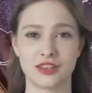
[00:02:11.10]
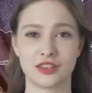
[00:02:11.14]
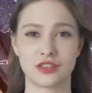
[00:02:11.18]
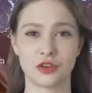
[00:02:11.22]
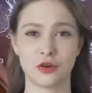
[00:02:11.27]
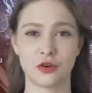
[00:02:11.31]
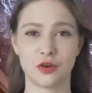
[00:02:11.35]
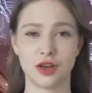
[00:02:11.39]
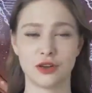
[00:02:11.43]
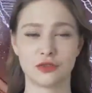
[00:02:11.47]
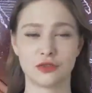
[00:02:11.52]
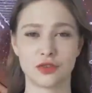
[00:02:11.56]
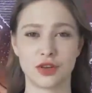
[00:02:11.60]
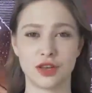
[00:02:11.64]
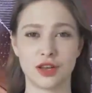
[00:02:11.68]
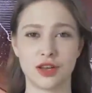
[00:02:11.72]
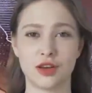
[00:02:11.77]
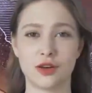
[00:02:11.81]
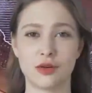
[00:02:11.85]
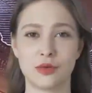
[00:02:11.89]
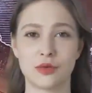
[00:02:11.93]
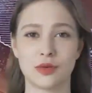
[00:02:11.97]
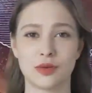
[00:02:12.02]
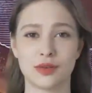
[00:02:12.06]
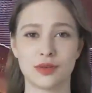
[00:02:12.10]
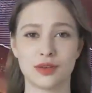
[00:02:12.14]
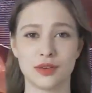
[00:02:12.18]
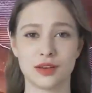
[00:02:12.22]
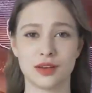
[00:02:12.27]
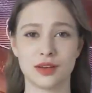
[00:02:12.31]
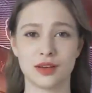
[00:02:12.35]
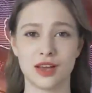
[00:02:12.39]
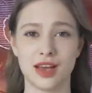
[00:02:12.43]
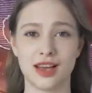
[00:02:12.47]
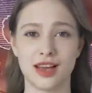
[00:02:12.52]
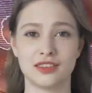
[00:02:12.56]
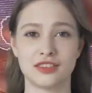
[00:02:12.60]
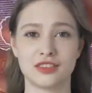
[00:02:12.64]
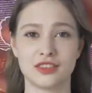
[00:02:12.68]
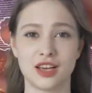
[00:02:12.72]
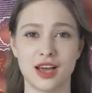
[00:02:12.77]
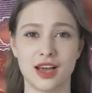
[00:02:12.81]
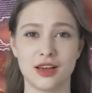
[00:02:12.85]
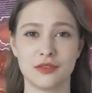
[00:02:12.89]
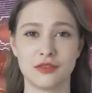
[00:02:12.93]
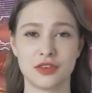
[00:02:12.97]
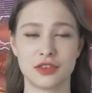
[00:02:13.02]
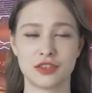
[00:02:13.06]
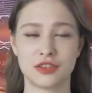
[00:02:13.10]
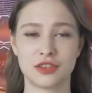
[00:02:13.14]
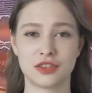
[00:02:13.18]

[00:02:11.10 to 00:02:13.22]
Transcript: freedom given to him by his teammates,